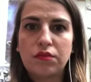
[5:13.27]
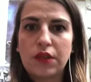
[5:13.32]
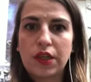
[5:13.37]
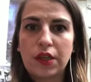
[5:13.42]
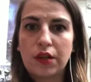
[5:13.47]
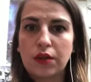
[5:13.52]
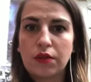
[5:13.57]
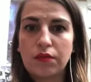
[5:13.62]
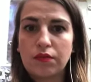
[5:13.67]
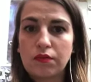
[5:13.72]

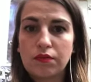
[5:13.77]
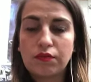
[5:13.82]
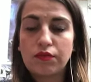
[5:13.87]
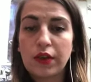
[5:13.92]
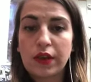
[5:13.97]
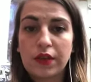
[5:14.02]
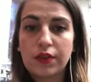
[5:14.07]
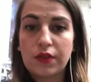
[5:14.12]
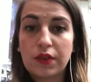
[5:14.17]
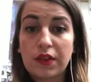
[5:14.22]
you know,
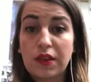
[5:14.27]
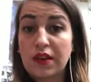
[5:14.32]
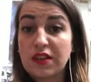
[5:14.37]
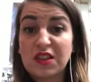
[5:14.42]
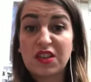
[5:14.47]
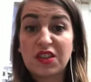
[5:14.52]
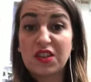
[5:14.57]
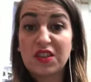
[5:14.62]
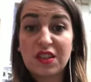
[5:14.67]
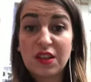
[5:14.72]
relevant things
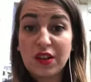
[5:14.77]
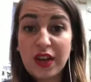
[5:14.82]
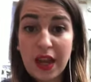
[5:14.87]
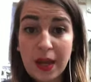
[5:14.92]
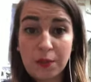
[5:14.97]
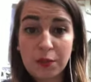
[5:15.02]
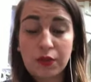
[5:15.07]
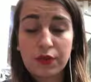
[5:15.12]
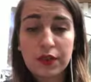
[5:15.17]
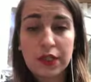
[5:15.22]
such as their
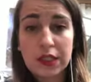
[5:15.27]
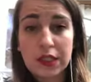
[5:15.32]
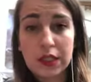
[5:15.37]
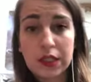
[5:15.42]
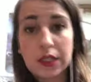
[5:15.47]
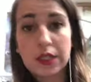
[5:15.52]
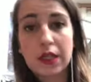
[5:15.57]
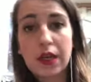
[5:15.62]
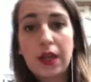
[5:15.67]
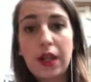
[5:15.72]
names, for
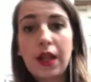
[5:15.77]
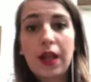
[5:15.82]
instance.